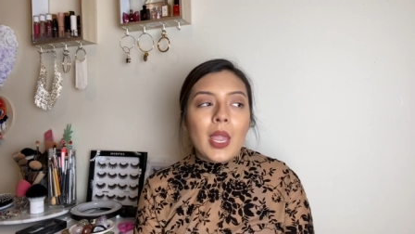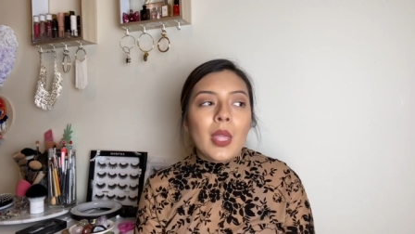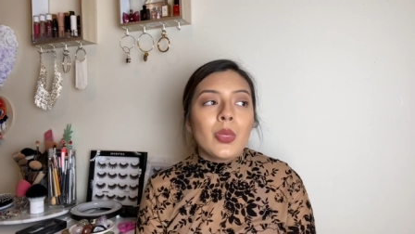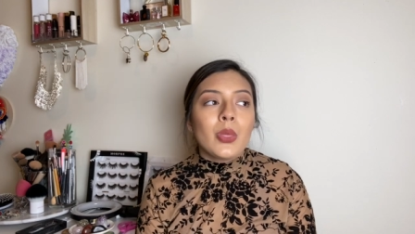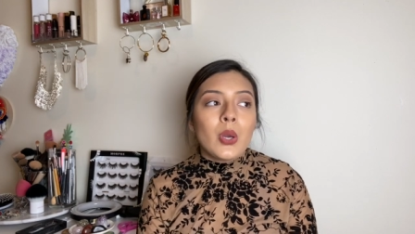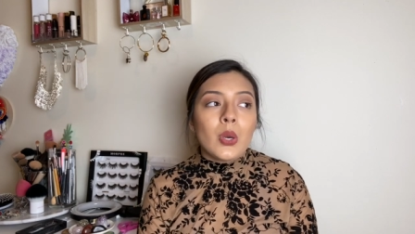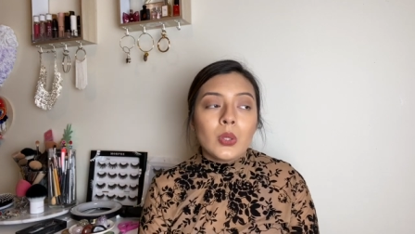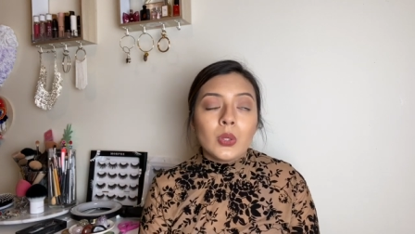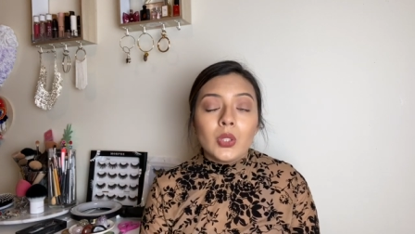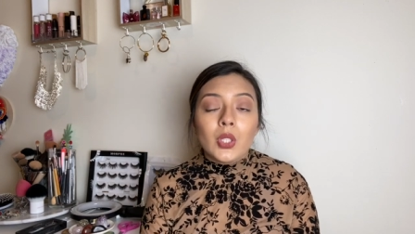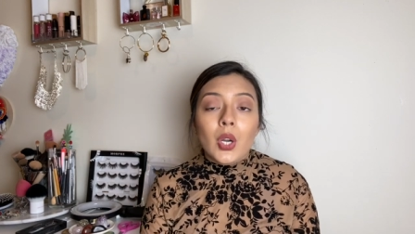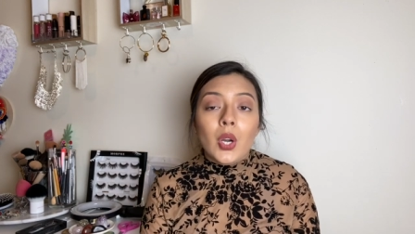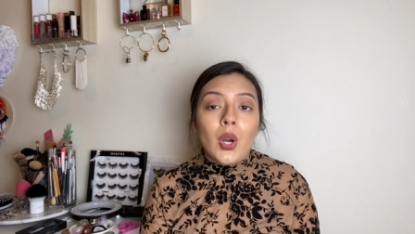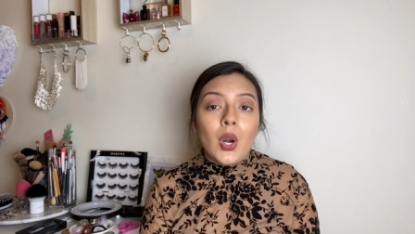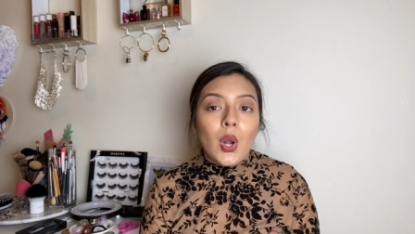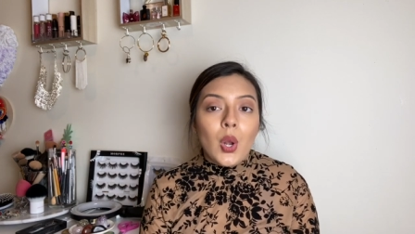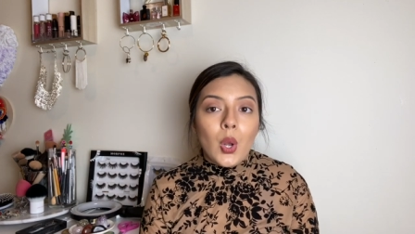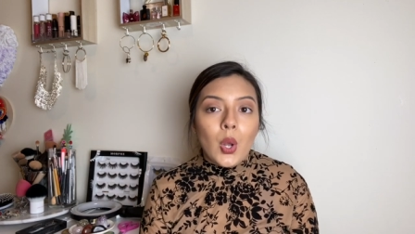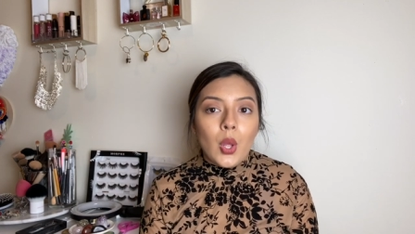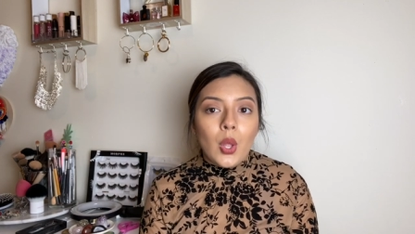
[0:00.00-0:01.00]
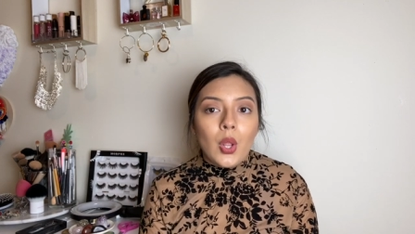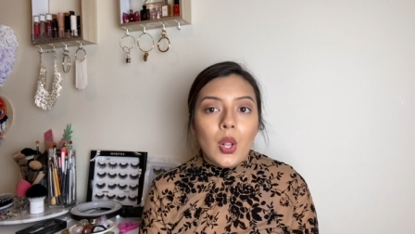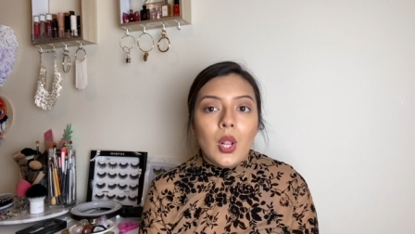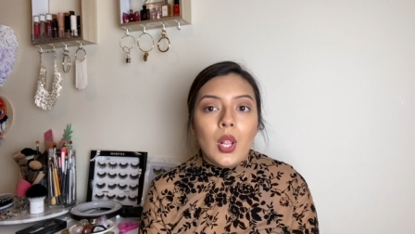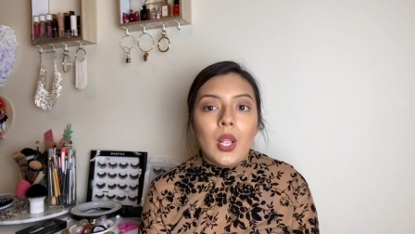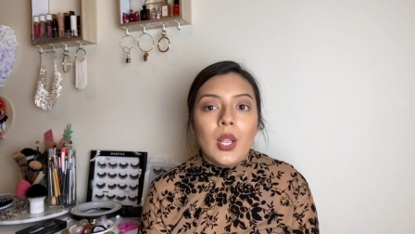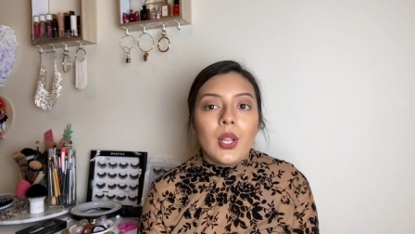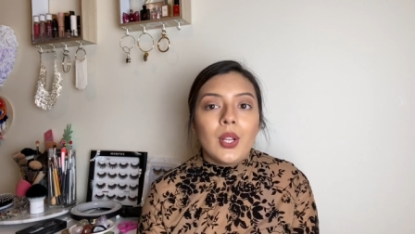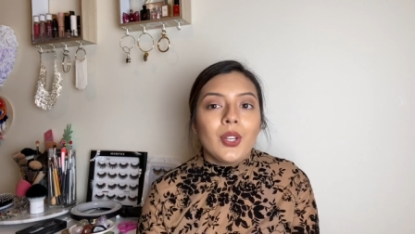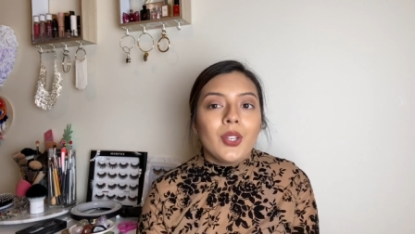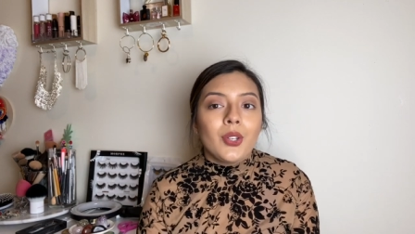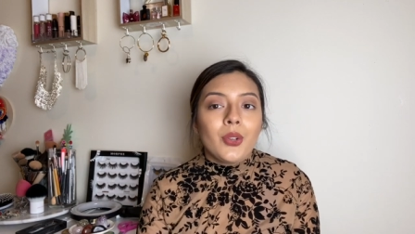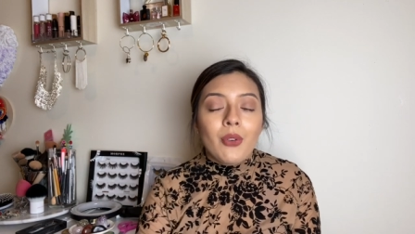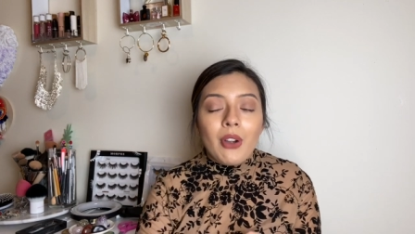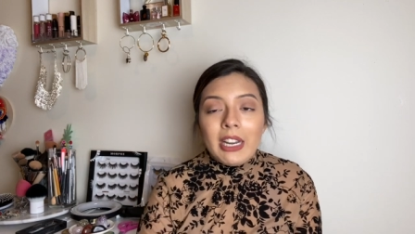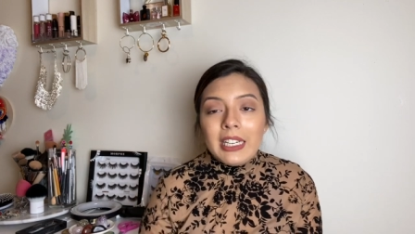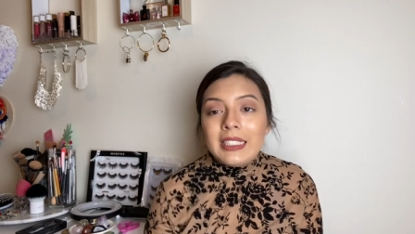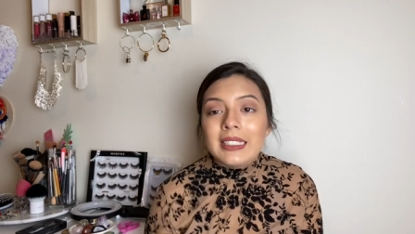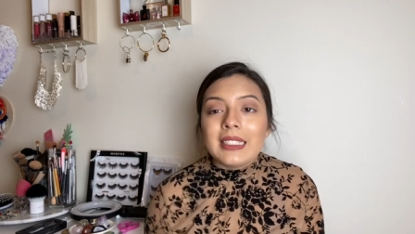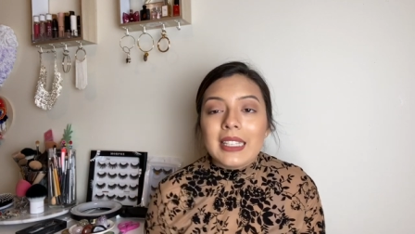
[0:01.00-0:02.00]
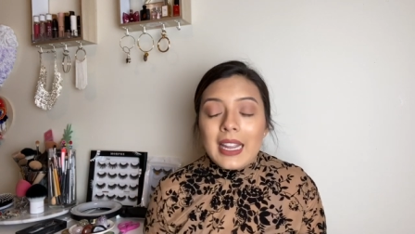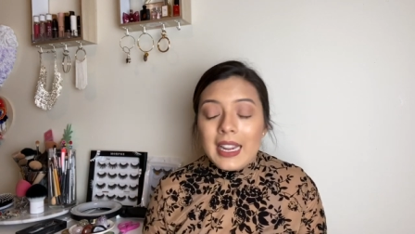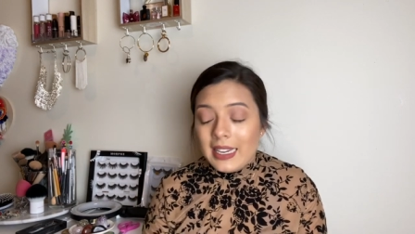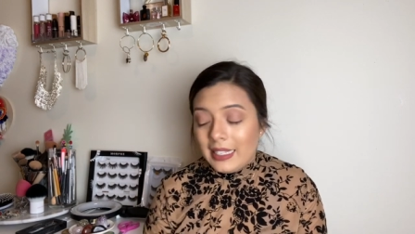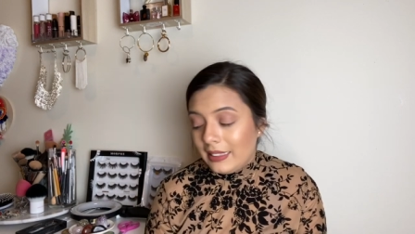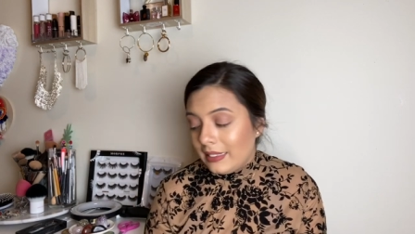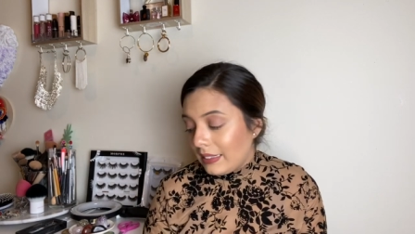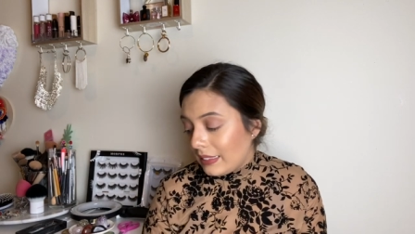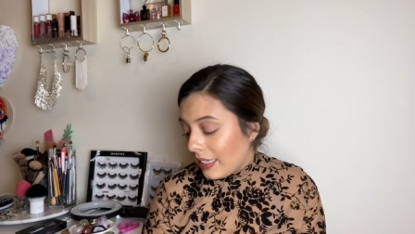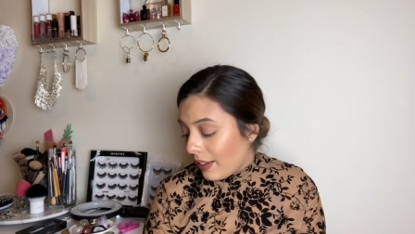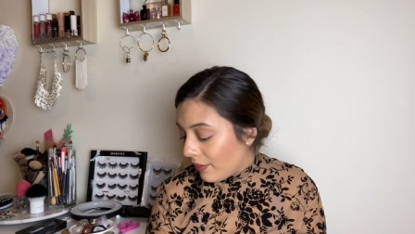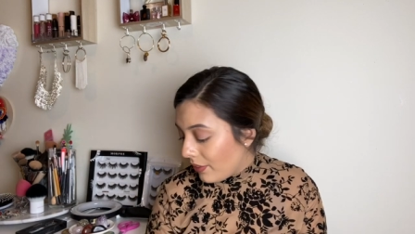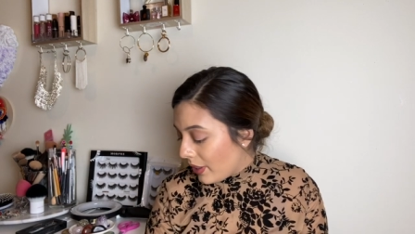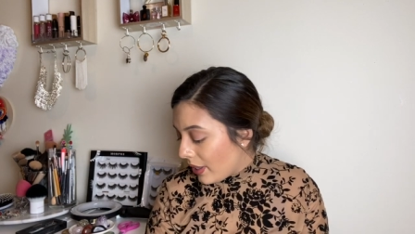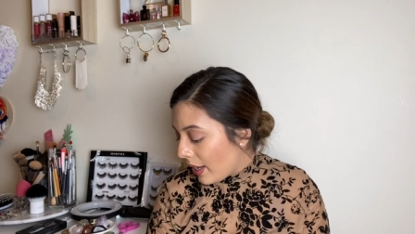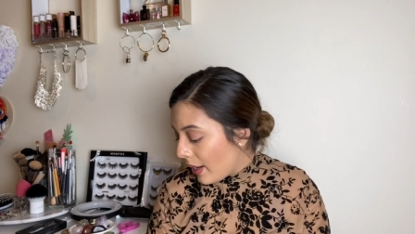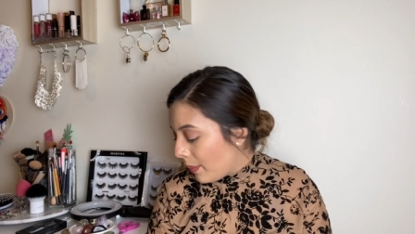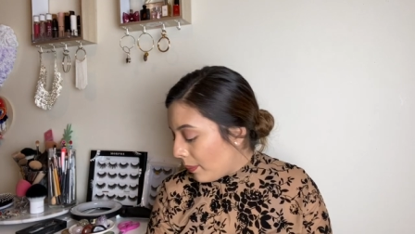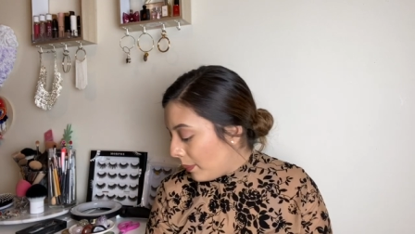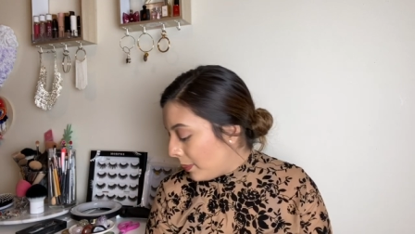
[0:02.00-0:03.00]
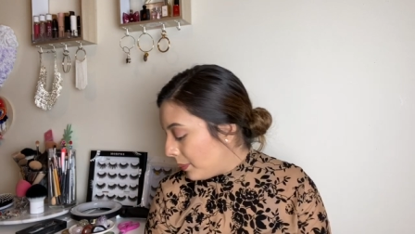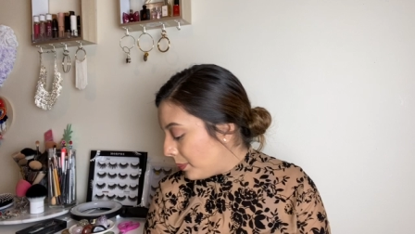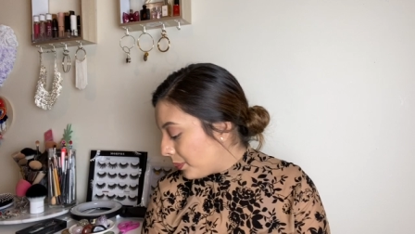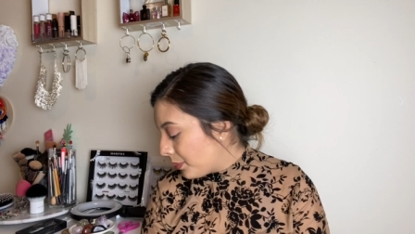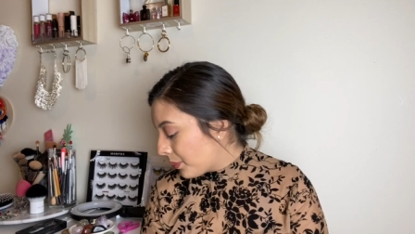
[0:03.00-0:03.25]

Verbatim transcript: those are all great. I love them.